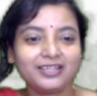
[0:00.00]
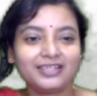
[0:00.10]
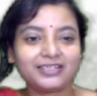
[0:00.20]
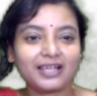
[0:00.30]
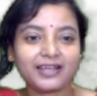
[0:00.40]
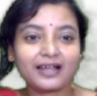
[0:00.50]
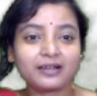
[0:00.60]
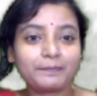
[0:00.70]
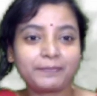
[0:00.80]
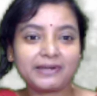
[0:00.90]
The
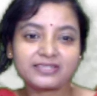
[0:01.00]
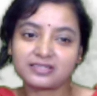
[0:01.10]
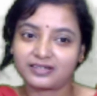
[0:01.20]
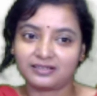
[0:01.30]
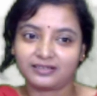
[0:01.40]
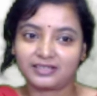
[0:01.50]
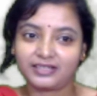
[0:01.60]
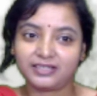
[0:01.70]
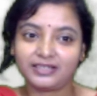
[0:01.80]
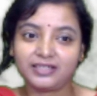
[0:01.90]
non-priest tale.
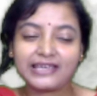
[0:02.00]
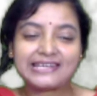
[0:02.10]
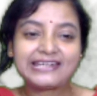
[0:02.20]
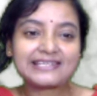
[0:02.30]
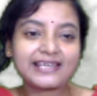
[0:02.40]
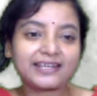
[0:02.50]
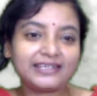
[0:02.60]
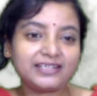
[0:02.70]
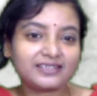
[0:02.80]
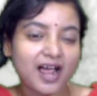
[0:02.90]
It is an
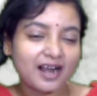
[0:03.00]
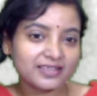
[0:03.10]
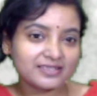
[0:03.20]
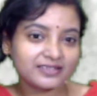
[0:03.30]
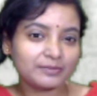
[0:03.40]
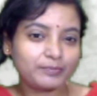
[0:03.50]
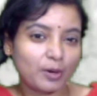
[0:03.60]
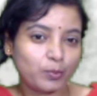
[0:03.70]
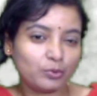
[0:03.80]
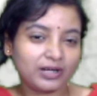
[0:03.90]
interesting and
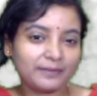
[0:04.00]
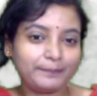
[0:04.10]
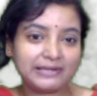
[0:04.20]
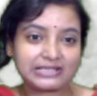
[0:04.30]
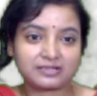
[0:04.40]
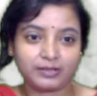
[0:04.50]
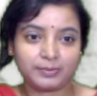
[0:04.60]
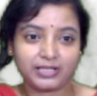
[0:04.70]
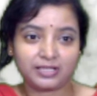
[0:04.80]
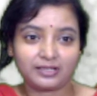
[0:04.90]
popular beast
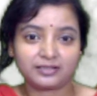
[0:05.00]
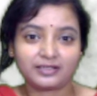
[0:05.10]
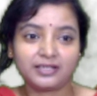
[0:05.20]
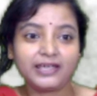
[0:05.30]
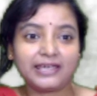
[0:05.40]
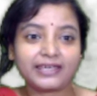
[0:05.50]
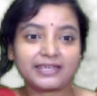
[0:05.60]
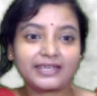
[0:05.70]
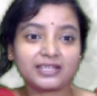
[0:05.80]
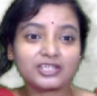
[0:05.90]
fable.
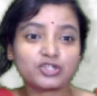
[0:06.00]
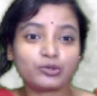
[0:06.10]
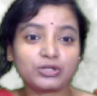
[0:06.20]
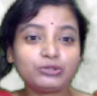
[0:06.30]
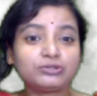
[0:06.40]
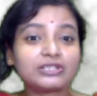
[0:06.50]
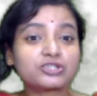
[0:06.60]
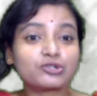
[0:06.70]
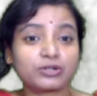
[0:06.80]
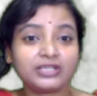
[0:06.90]
Again, story within
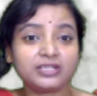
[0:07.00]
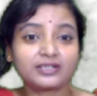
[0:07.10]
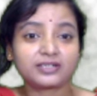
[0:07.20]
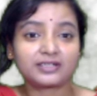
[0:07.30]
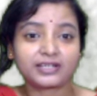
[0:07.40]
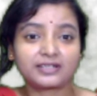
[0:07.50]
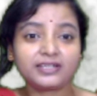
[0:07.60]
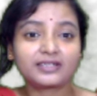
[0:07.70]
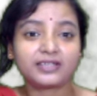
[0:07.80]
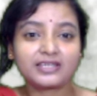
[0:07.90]
story
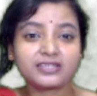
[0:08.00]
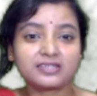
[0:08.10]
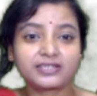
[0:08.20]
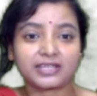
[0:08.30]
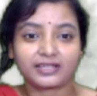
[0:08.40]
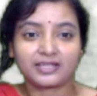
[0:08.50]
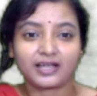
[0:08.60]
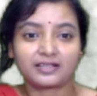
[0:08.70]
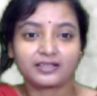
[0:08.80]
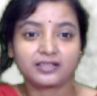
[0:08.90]
technique is taken
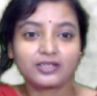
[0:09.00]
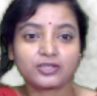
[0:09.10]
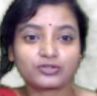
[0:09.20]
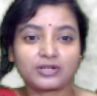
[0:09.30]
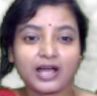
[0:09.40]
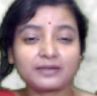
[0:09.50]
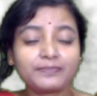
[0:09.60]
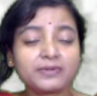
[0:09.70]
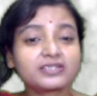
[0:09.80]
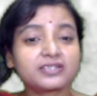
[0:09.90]
here. So,
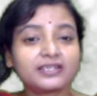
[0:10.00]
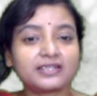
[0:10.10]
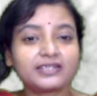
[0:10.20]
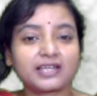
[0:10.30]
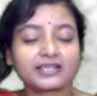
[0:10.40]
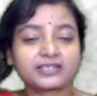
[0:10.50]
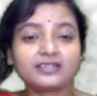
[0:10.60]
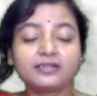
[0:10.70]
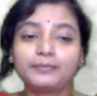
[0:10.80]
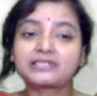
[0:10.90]
non-priest tale is an interesting
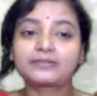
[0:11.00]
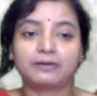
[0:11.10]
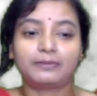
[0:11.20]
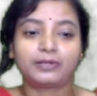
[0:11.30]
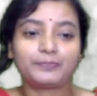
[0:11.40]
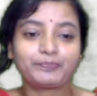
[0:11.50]
beast fable.